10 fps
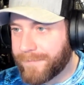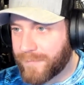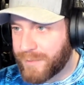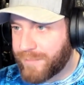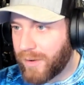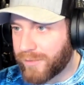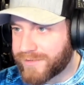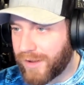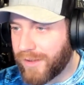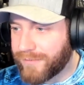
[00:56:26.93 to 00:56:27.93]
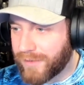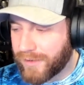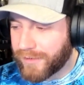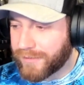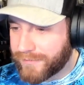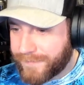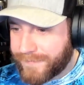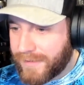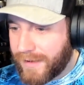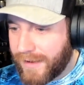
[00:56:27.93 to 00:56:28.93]
We post all of our
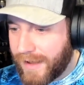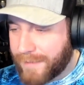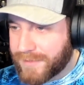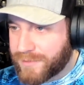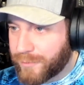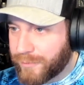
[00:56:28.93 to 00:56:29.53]
episode